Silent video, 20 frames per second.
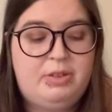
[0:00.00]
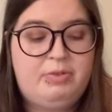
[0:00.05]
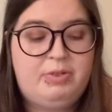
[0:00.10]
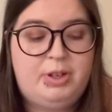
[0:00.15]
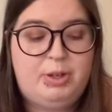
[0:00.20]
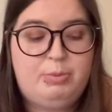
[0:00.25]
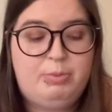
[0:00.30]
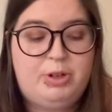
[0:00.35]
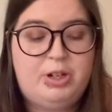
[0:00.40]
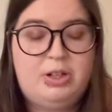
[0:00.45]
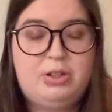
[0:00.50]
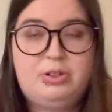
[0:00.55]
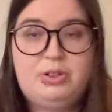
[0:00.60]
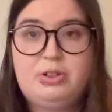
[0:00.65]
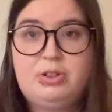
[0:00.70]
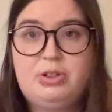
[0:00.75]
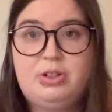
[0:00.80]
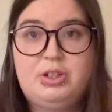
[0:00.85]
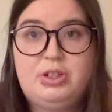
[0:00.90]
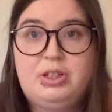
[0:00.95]
The vampires
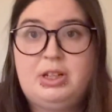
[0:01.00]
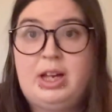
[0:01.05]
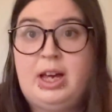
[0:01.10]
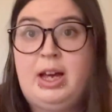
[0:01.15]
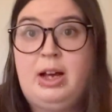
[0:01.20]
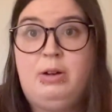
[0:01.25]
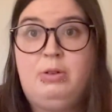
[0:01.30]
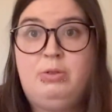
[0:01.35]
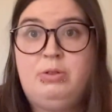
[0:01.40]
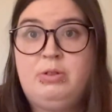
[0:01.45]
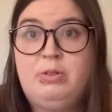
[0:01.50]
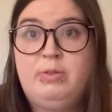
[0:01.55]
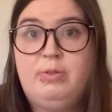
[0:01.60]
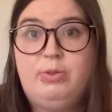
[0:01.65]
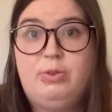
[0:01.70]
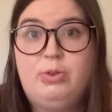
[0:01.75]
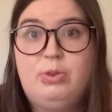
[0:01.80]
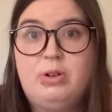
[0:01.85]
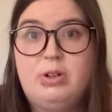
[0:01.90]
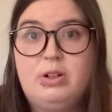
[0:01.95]
are just out in
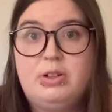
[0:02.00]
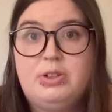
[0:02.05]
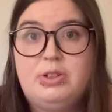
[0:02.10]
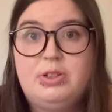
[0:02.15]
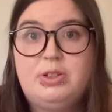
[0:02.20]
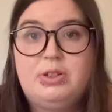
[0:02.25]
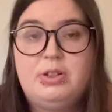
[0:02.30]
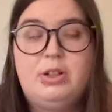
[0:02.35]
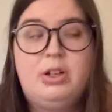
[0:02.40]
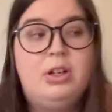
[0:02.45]
force.